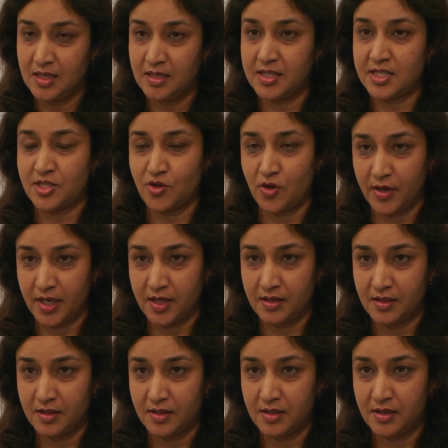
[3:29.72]
destroyed
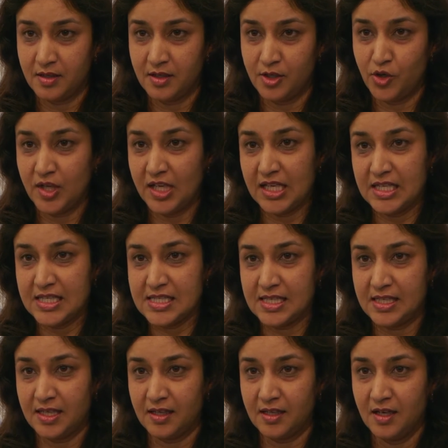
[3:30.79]
during an
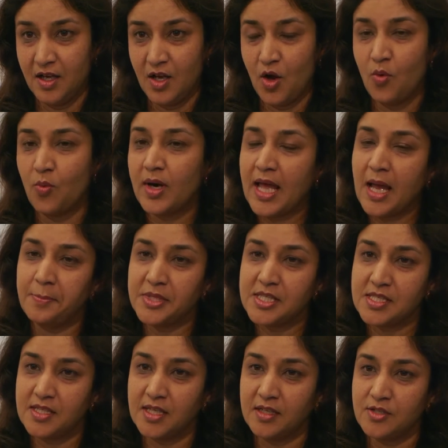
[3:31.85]
incident. What
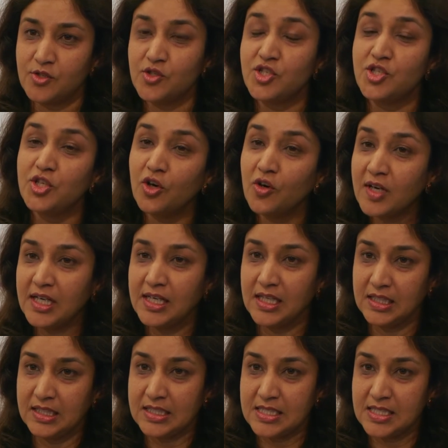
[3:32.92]
happens then? So
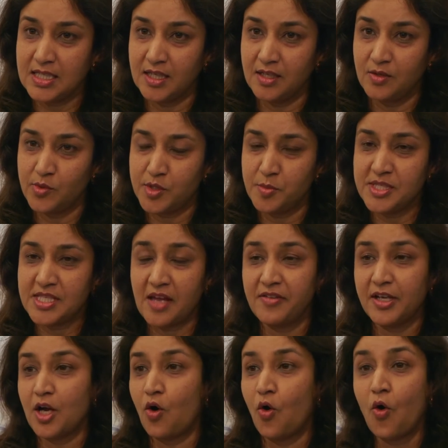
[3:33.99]
geo-redundancy, which means
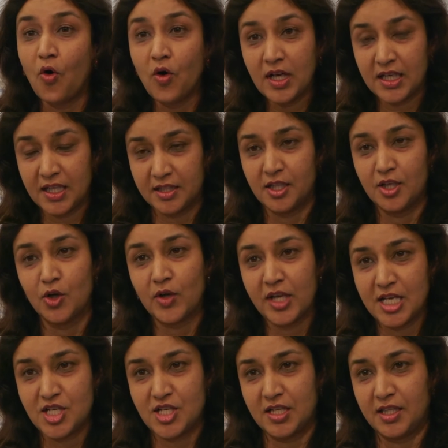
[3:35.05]
having a whole another
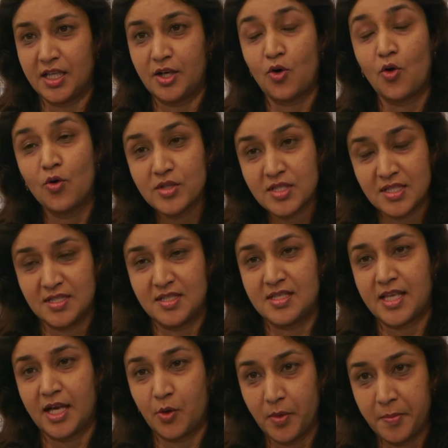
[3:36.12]
location that hosts
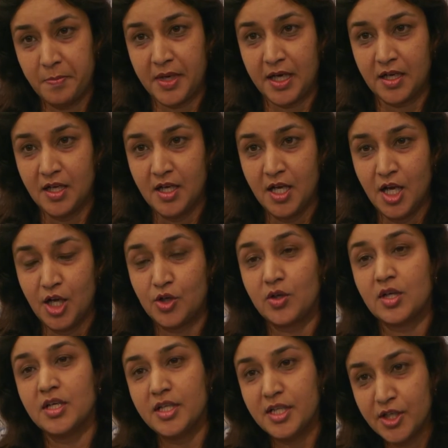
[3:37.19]
this equipment to
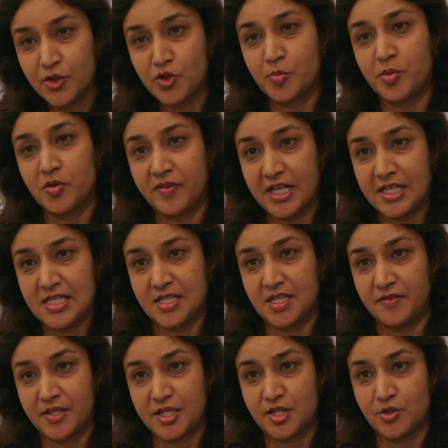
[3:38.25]
continue to provide
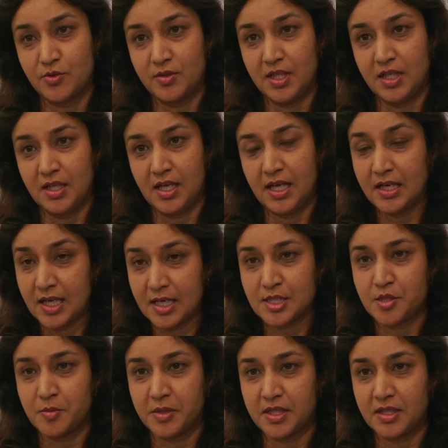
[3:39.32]
service to the end
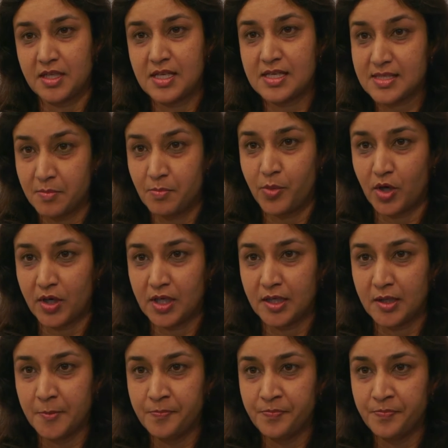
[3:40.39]
customer is important.